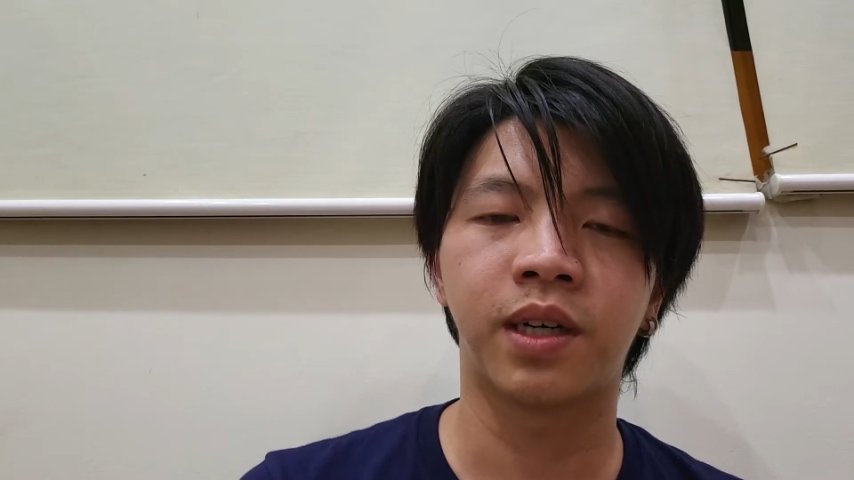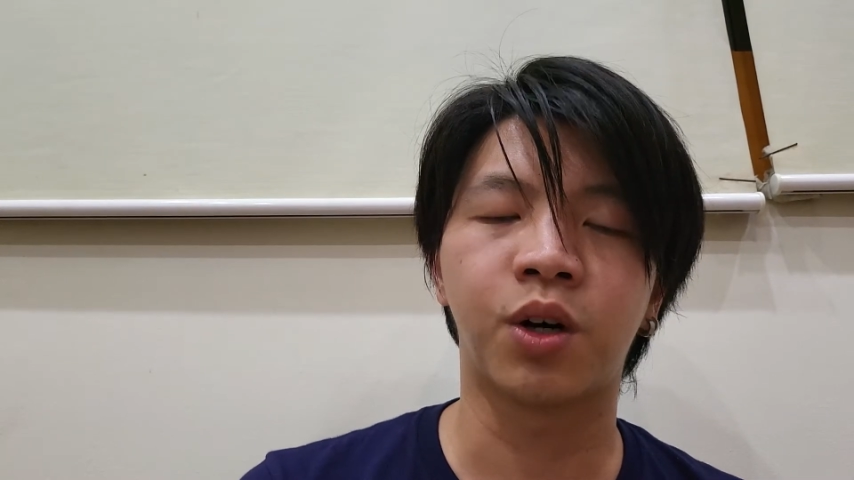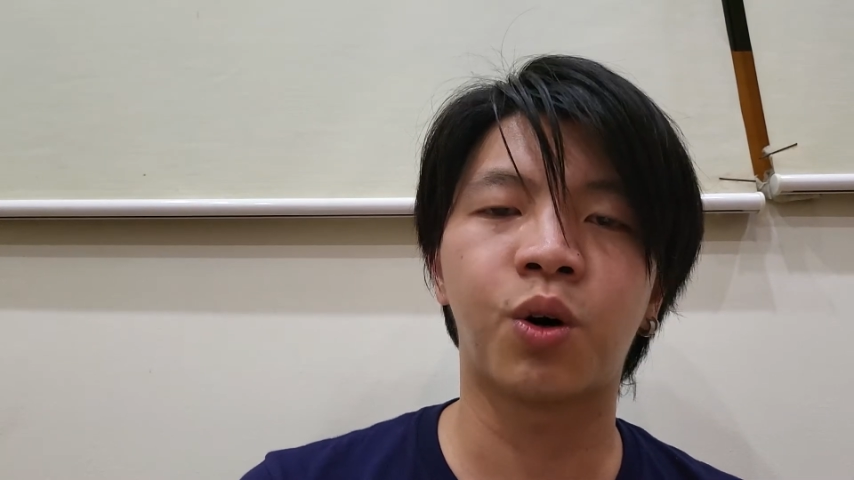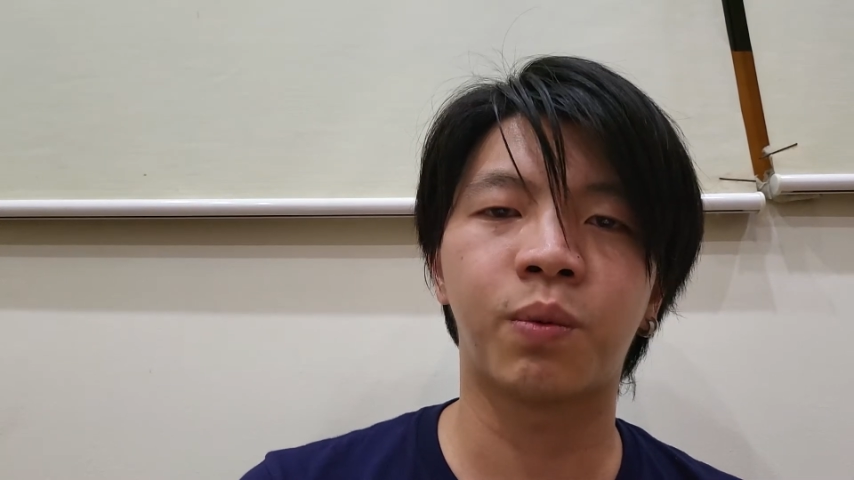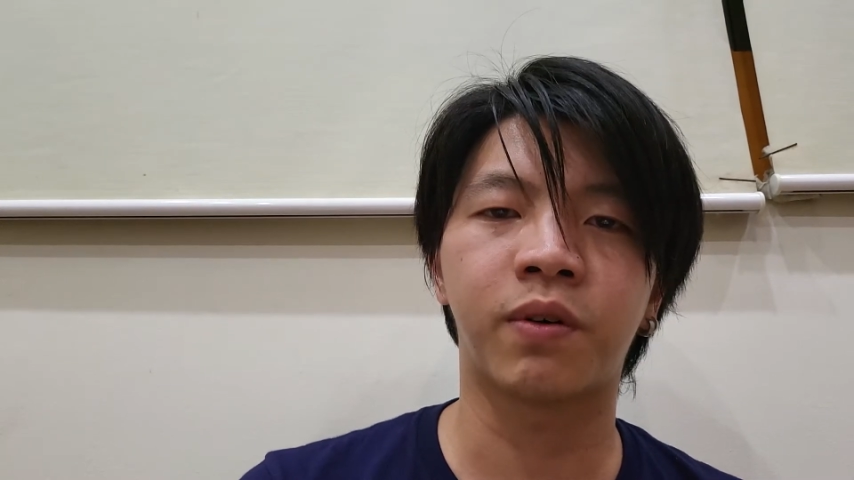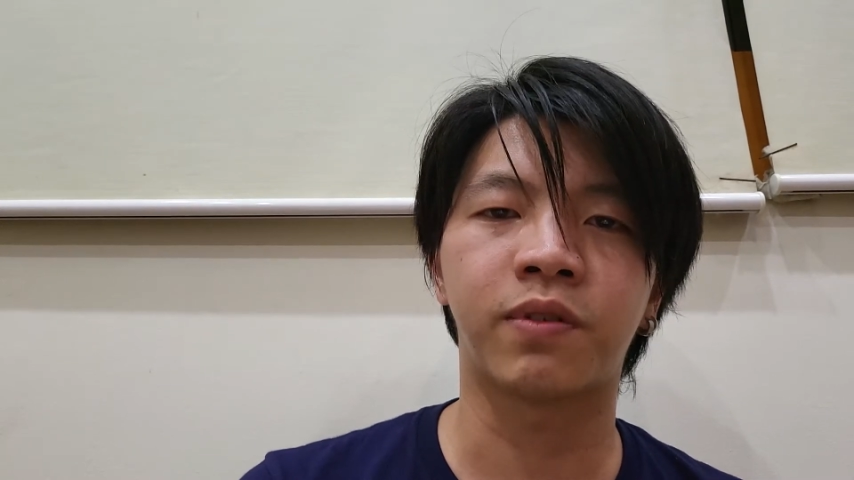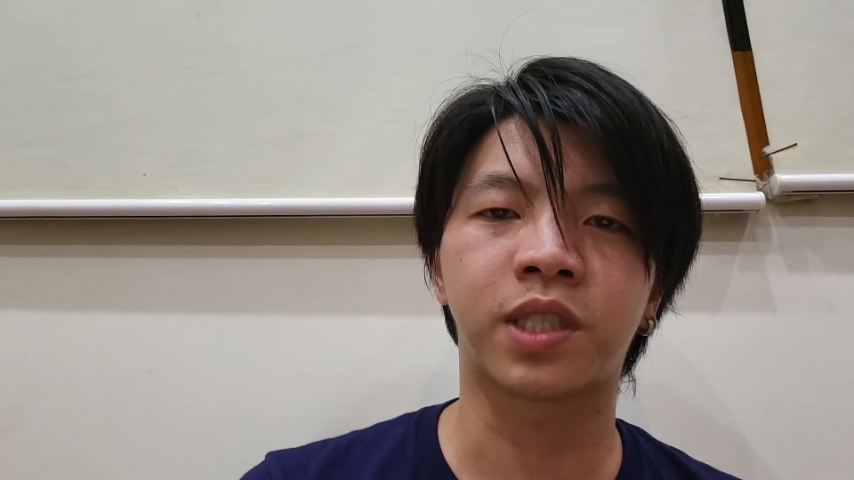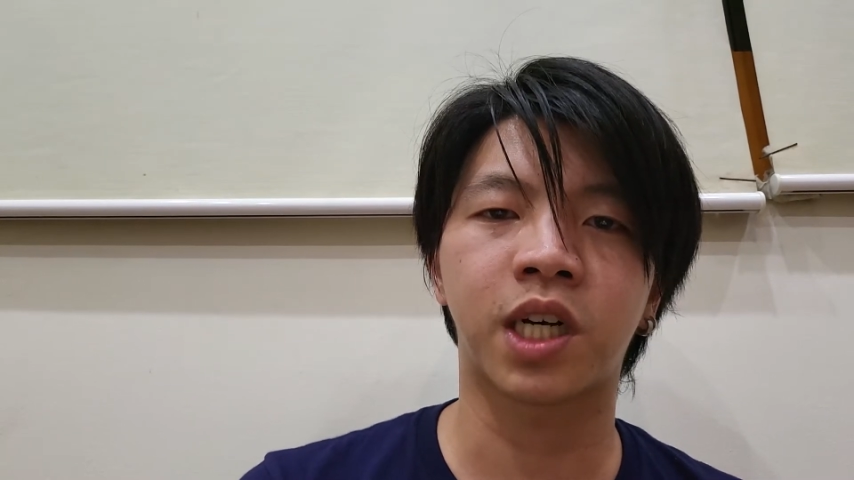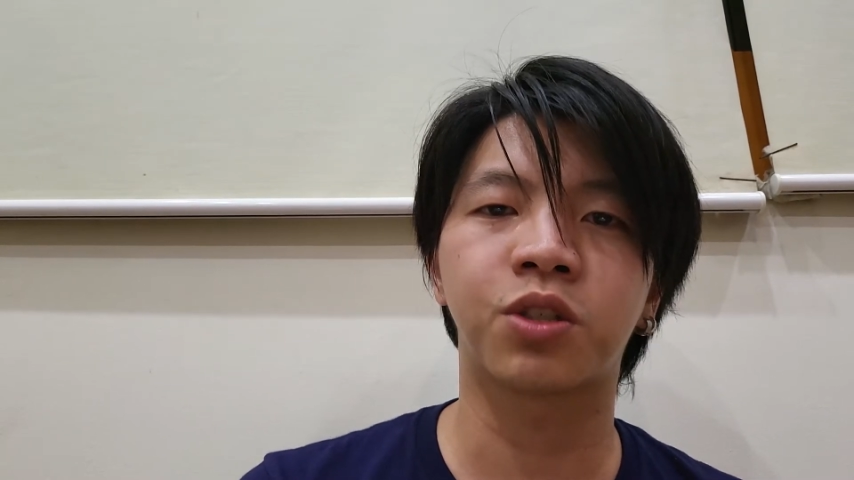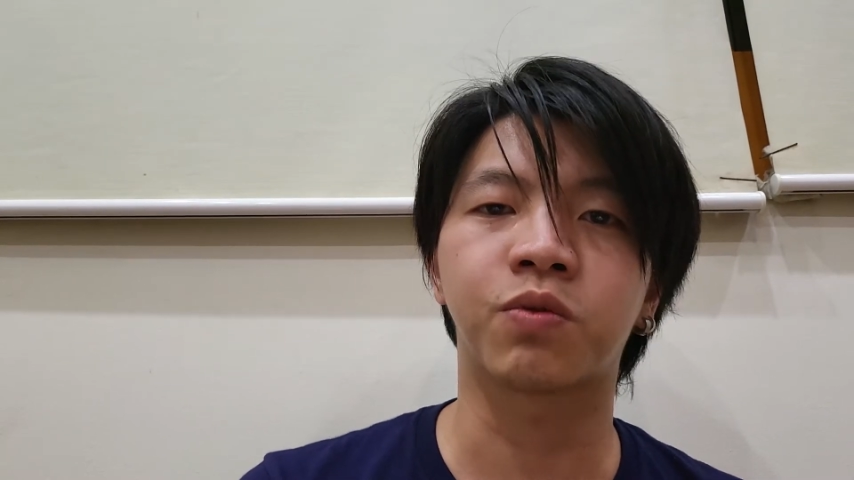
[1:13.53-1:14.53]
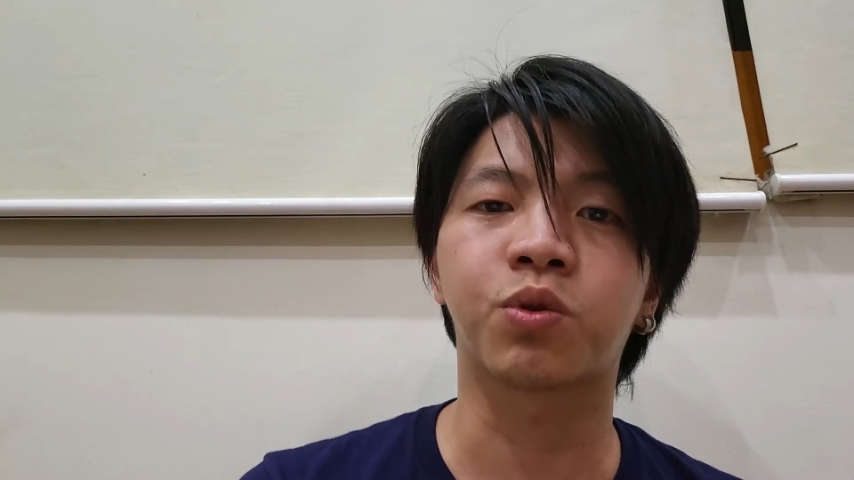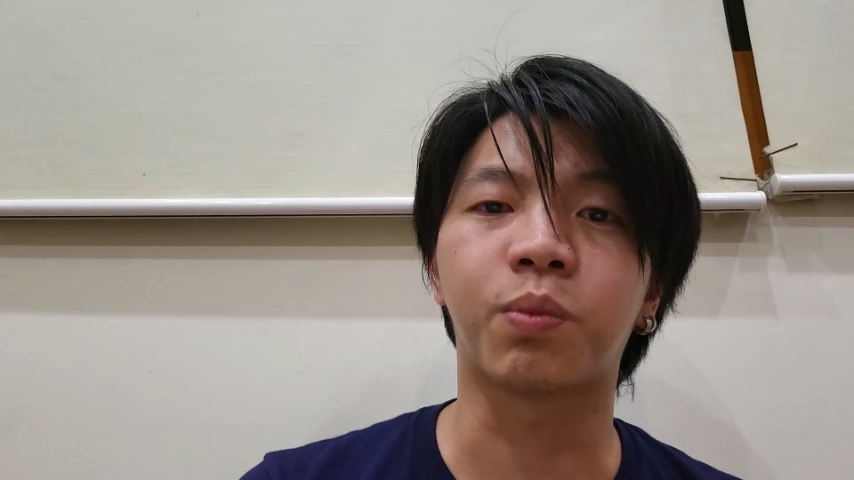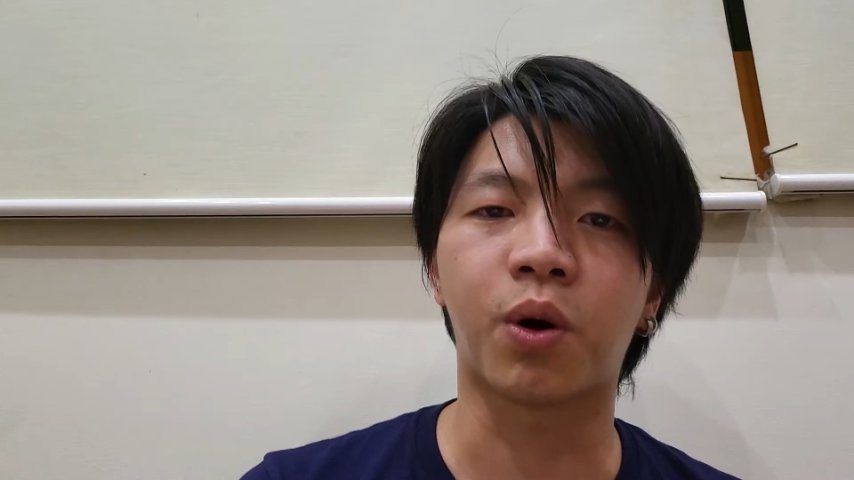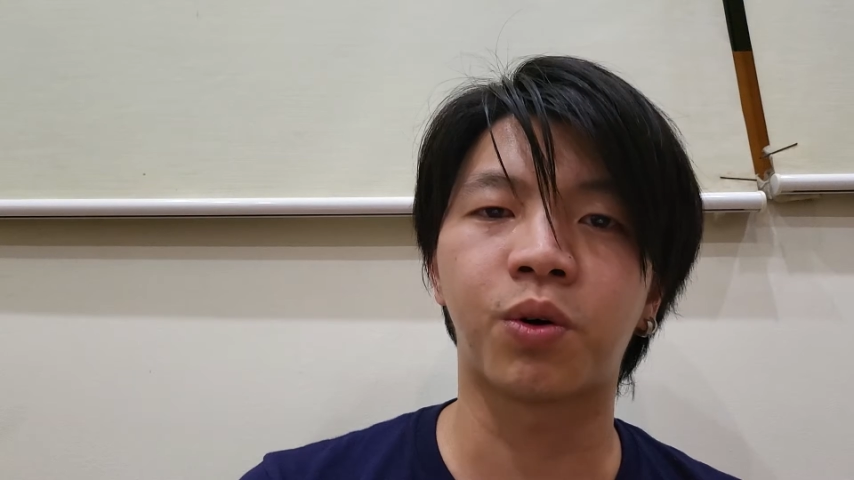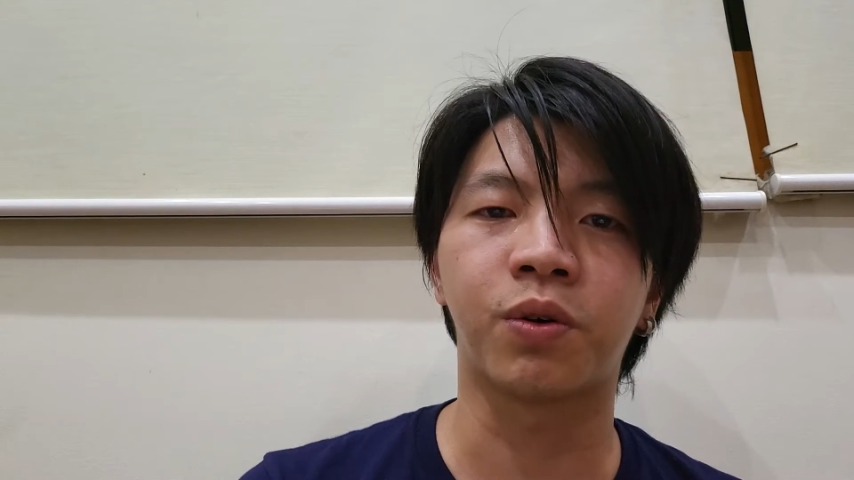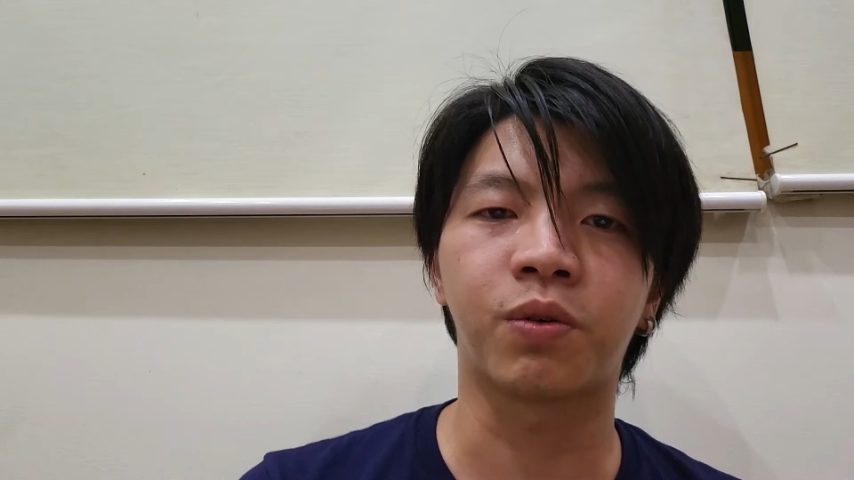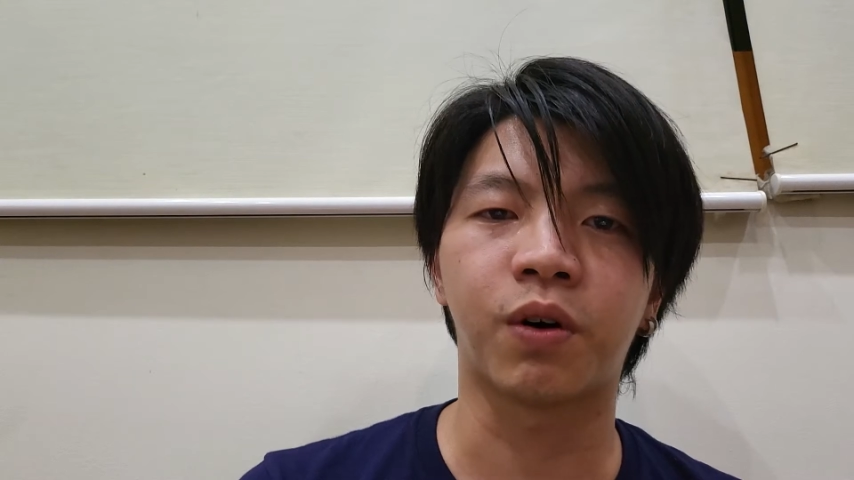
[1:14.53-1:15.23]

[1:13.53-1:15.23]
a hope of a chance of tomorrow,